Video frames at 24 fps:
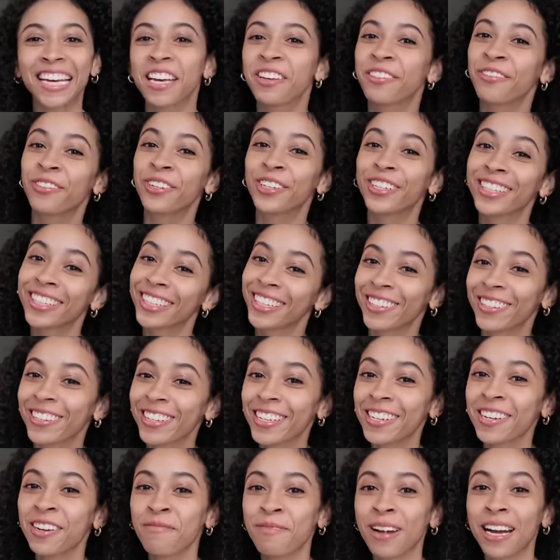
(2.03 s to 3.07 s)
If you're new
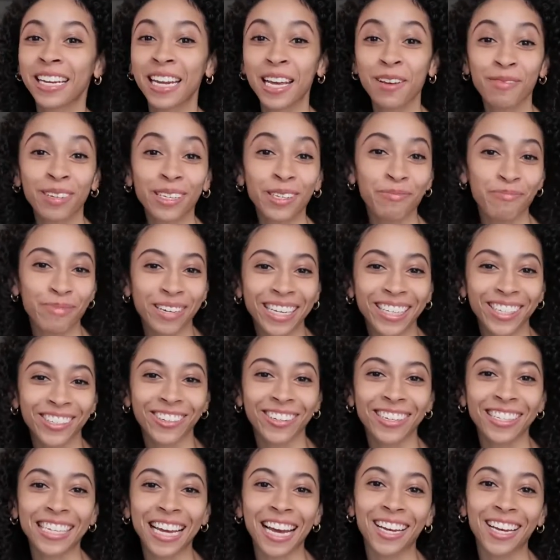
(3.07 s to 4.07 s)
here, my name is Beatrice.